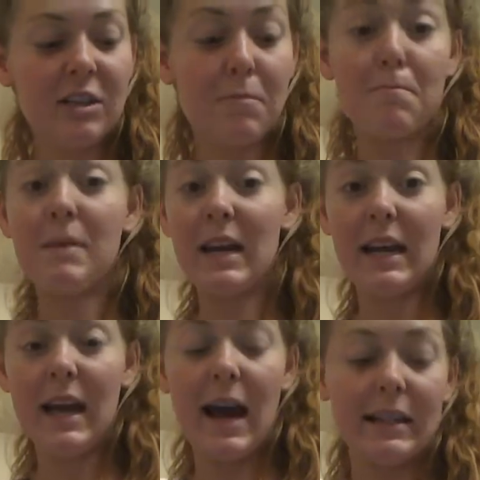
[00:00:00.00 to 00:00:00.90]
to
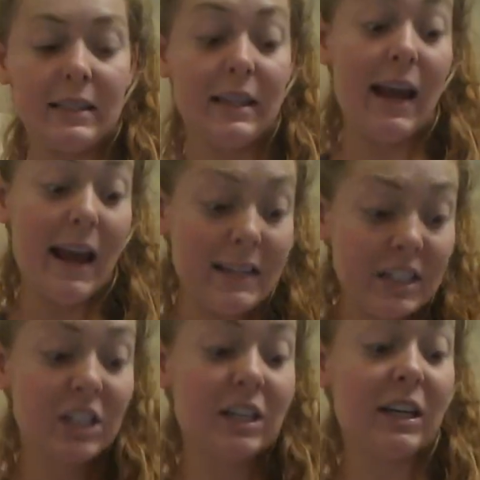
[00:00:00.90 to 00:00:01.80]
many
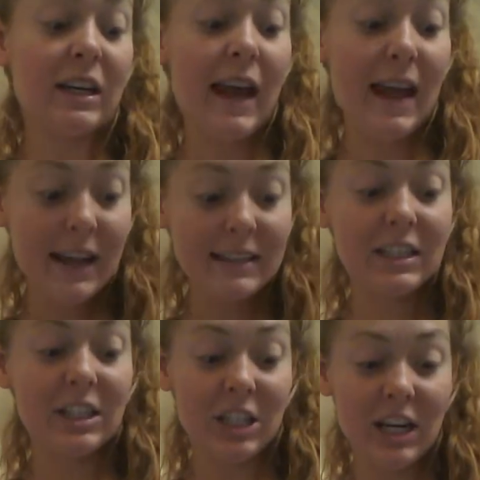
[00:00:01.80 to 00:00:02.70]

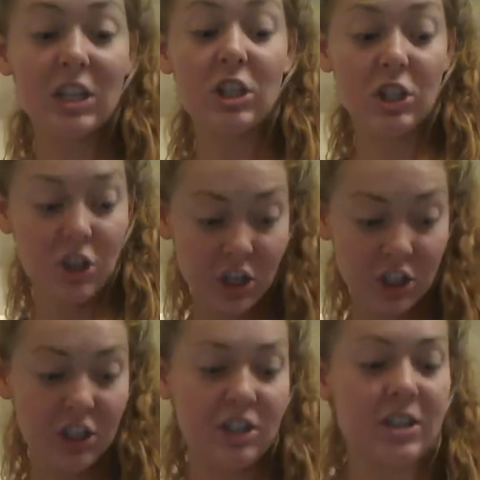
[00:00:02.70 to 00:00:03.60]
antigenic
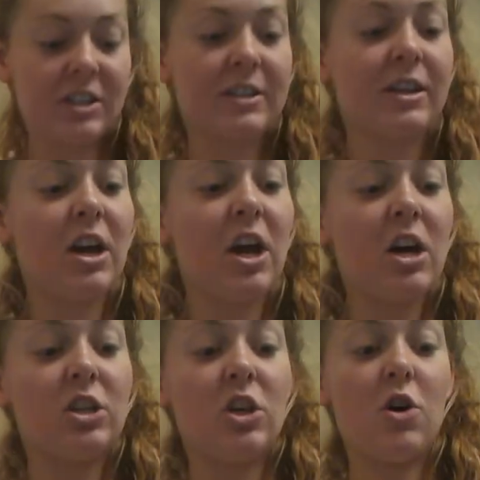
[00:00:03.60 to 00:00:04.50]
structures.
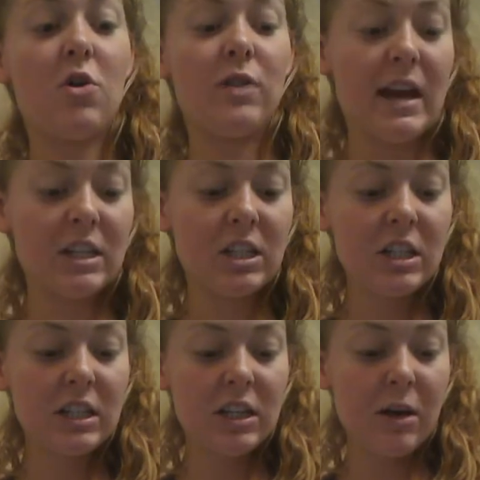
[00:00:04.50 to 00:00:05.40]
So that's
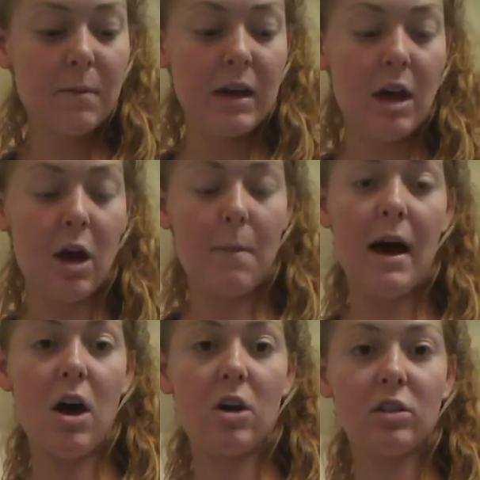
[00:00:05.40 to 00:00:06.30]
just a bit
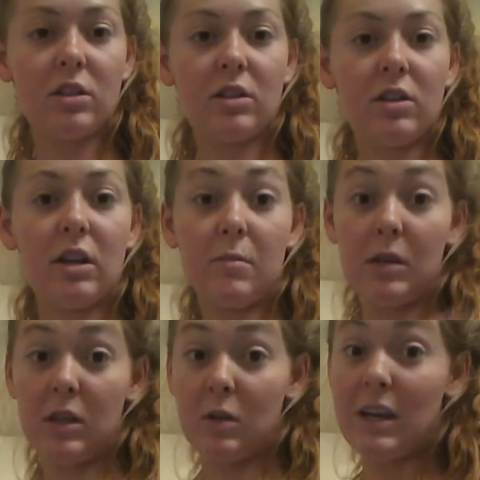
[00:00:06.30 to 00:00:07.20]
about
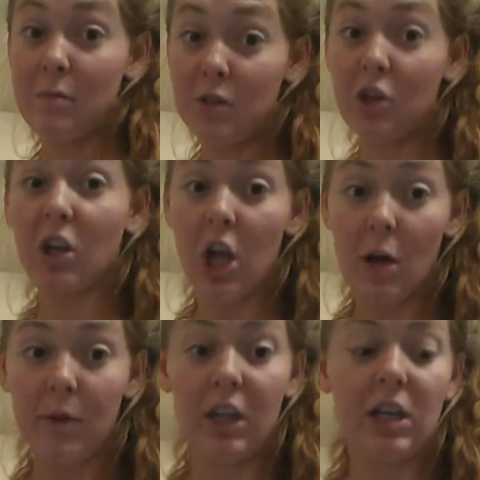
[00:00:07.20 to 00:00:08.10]

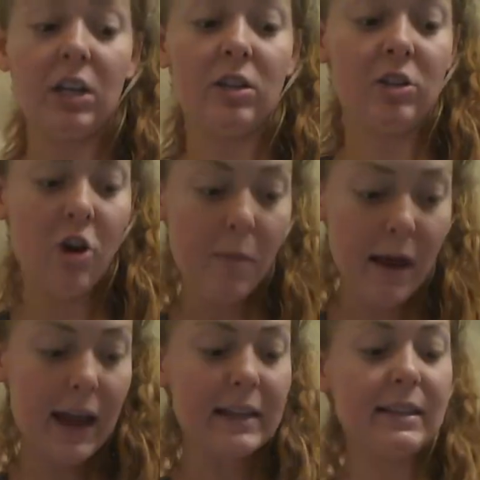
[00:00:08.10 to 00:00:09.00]
immunoglobulin
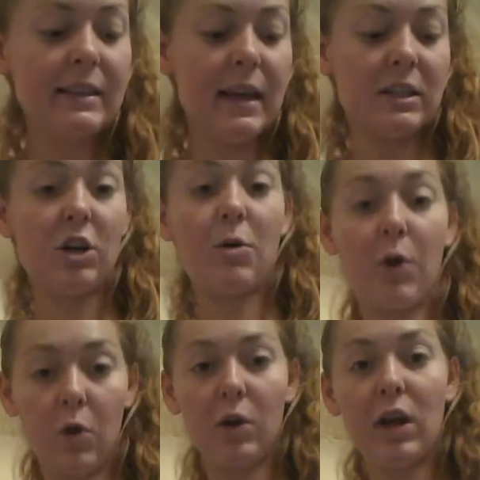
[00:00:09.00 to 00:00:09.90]
domains as a
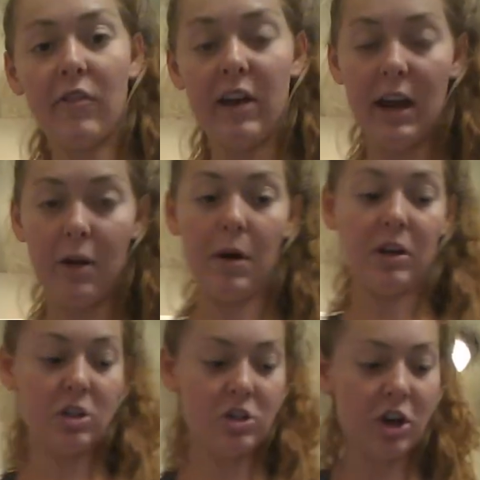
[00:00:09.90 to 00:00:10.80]
component of the
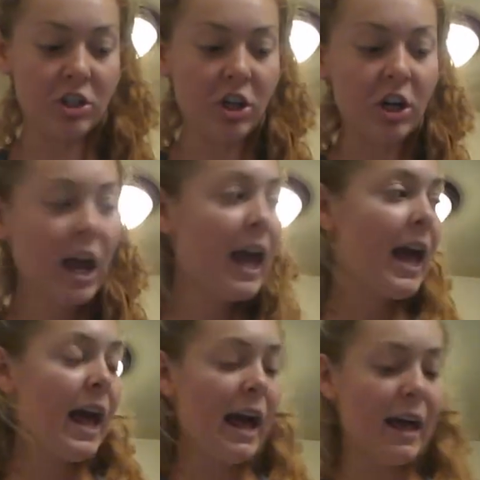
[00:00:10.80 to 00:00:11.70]
antibody structure.
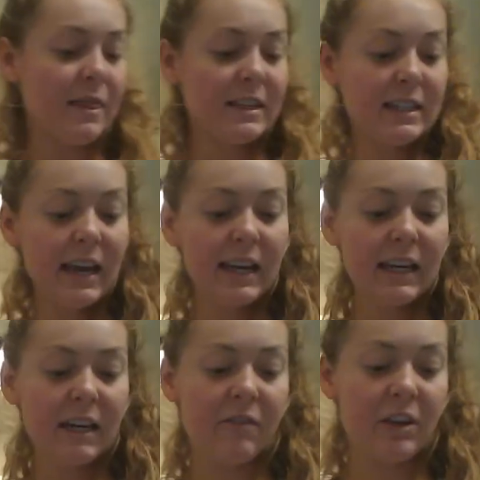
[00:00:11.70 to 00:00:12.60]
And the
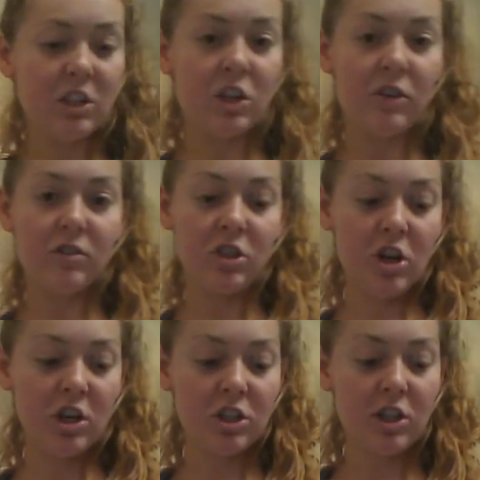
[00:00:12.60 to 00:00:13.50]
second key feature of the
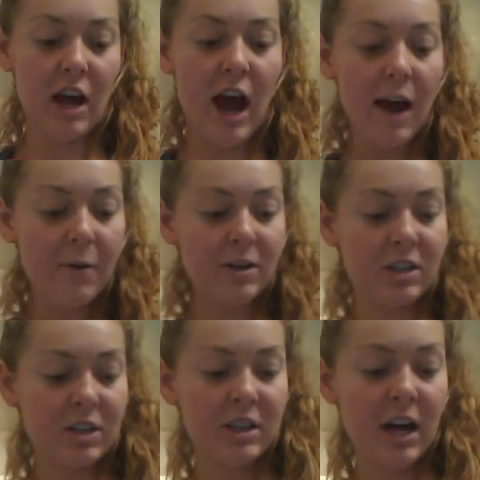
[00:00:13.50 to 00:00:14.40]
structure that I want
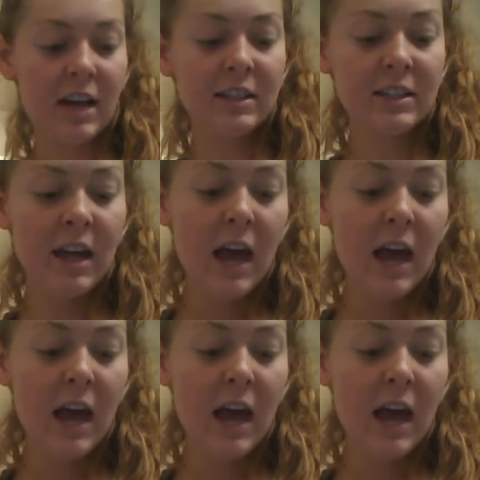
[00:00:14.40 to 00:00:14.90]
to discuss